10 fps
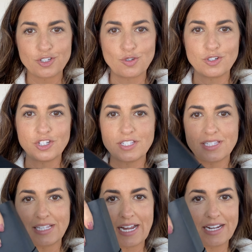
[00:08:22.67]
So it just
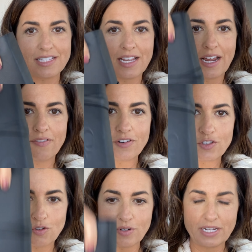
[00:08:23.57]
slides ever
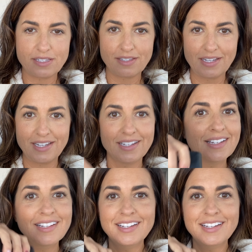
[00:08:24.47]
so nicely